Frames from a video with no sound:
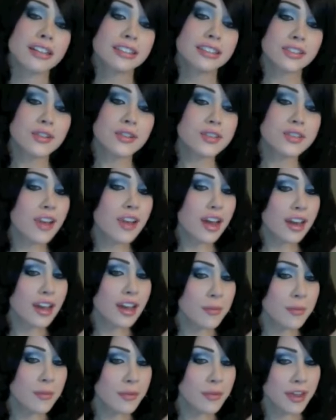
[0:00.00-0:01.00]
There's a lot of
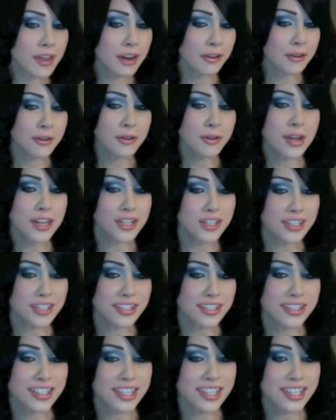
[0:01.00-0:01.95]
hypothetical questions